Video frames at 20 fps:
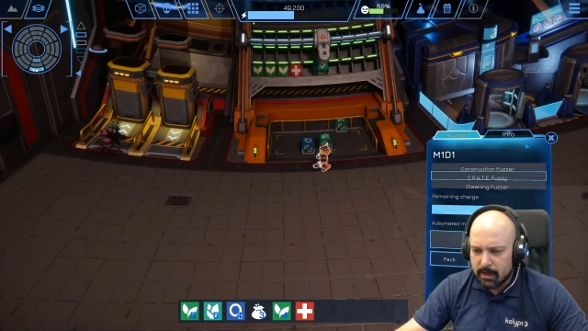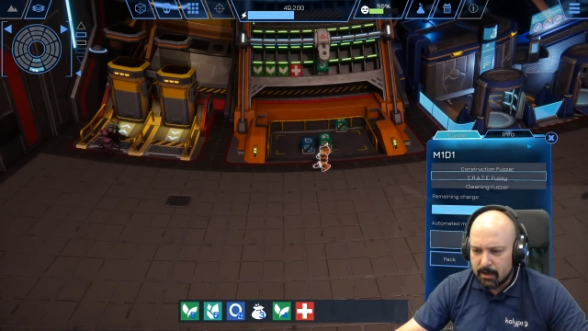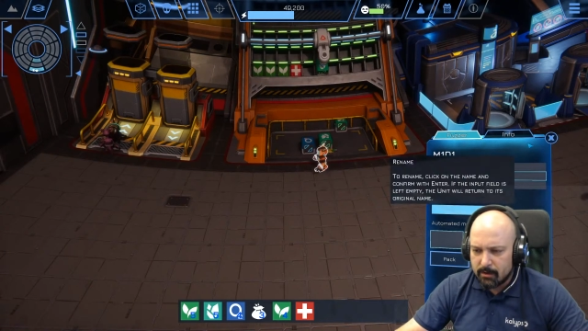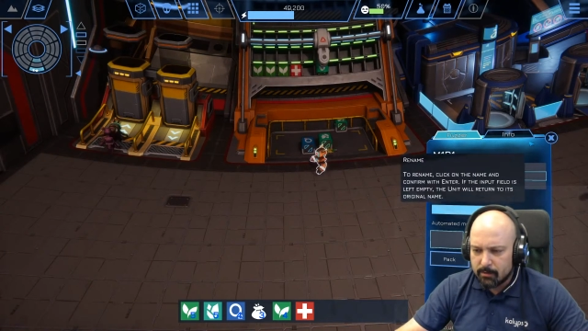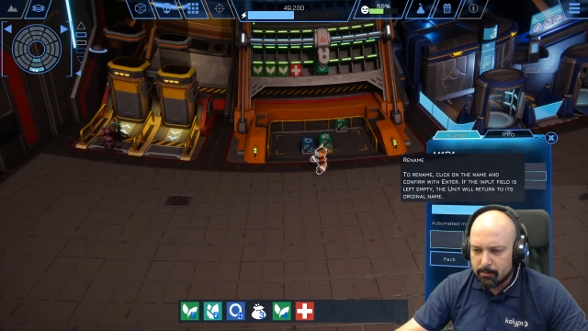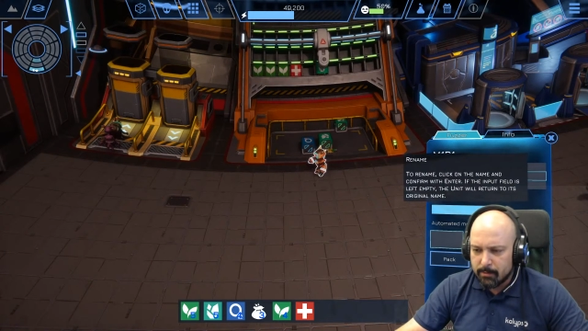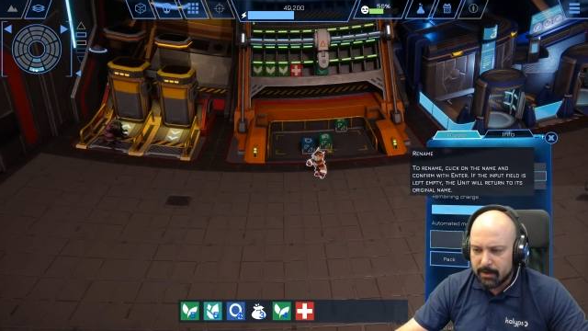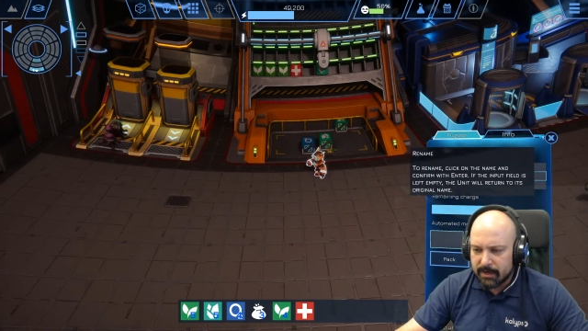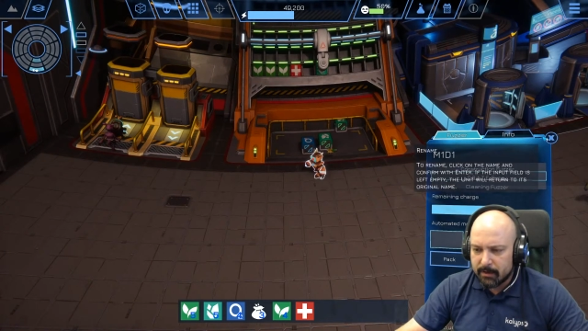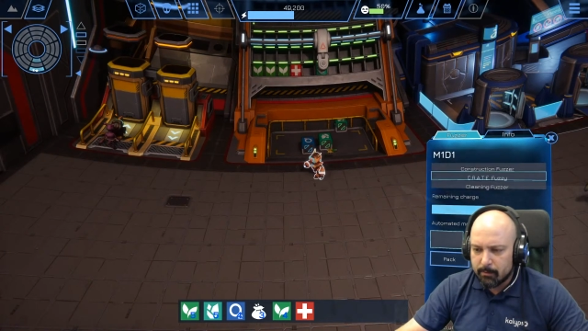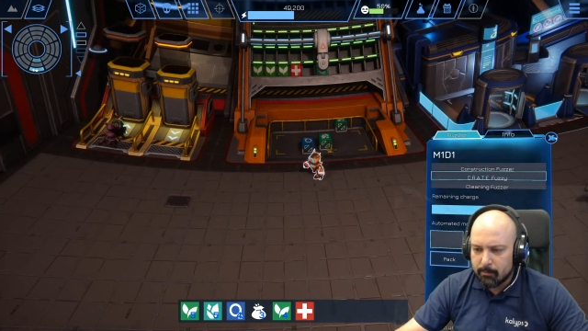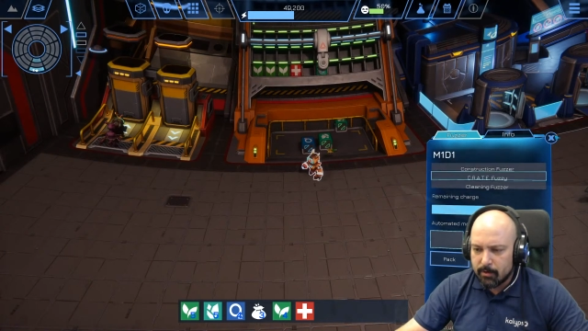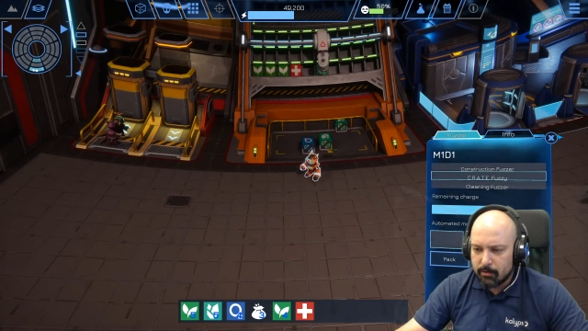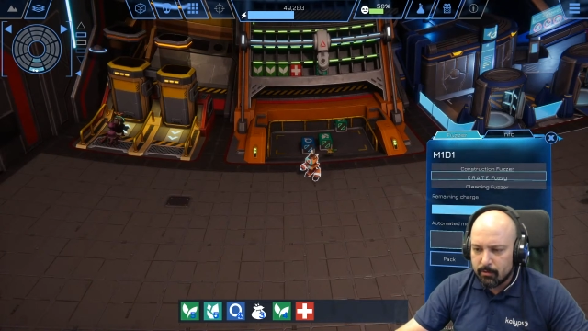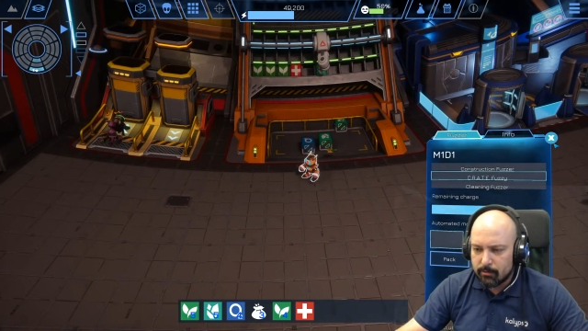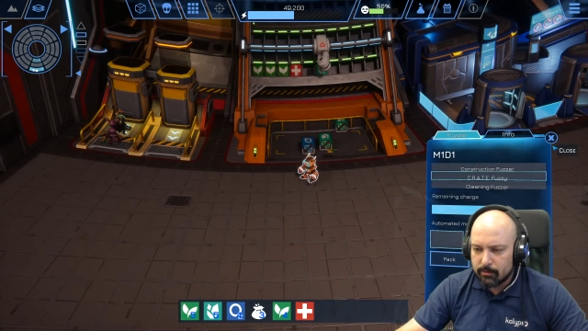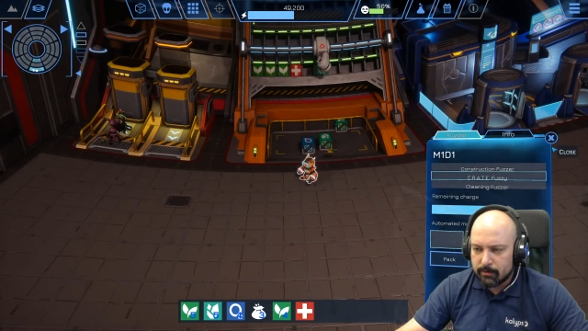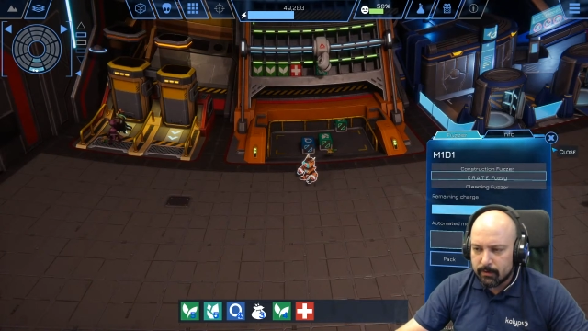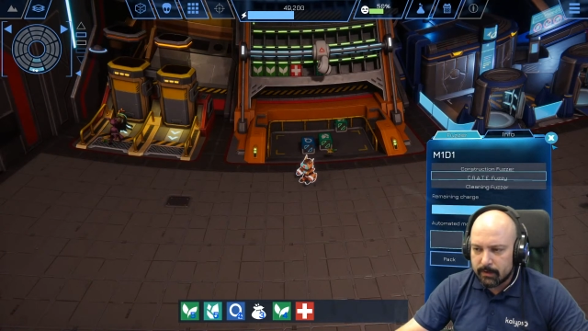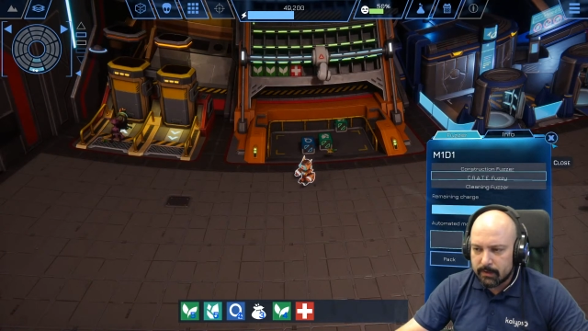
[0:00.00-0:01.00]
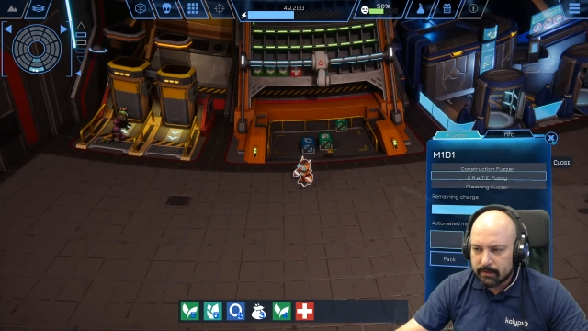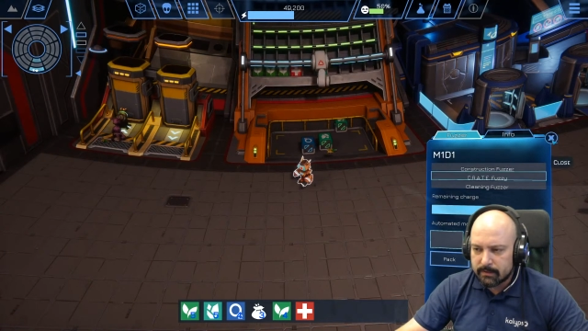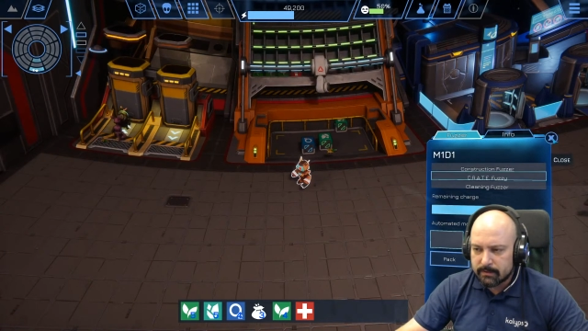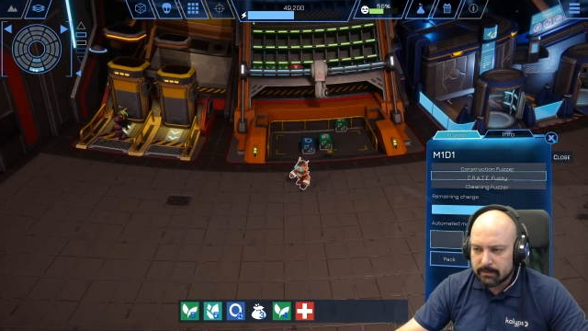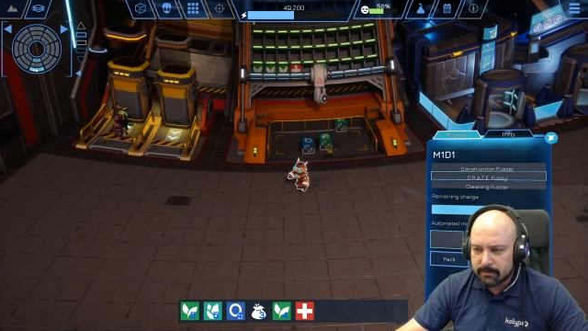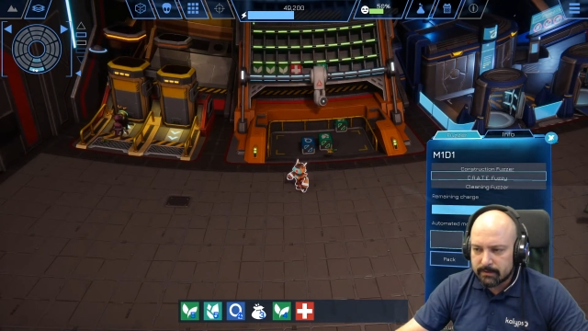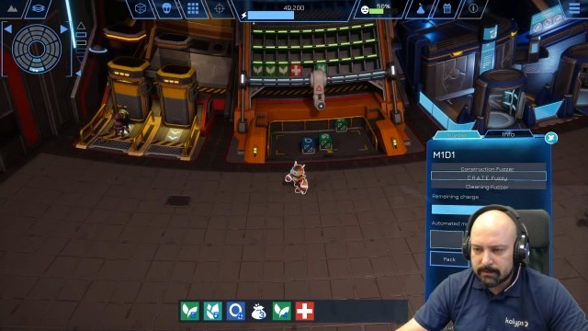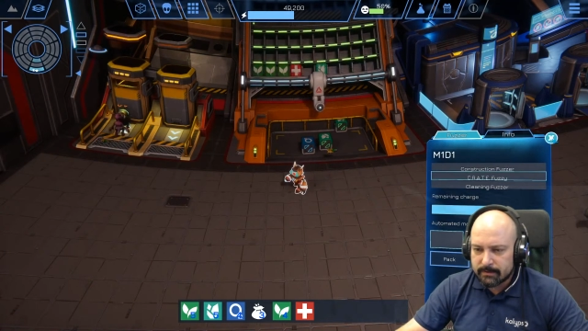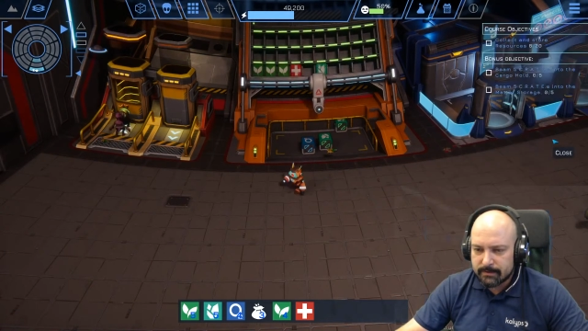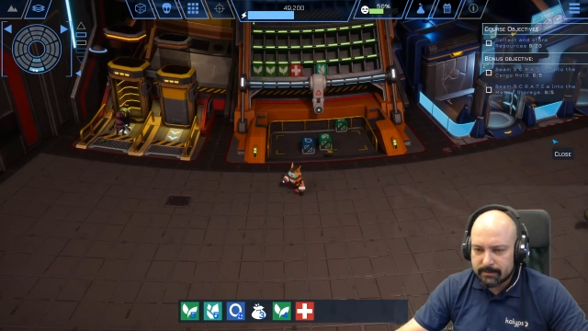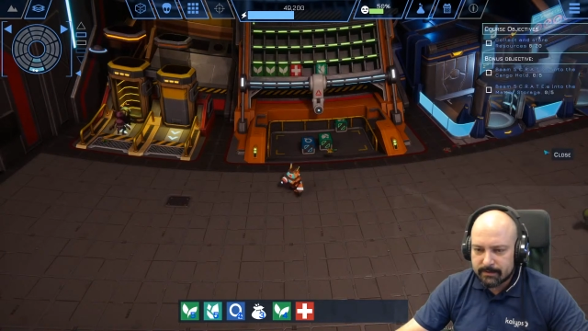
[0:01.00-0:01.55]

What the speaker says: automatic mode, yes.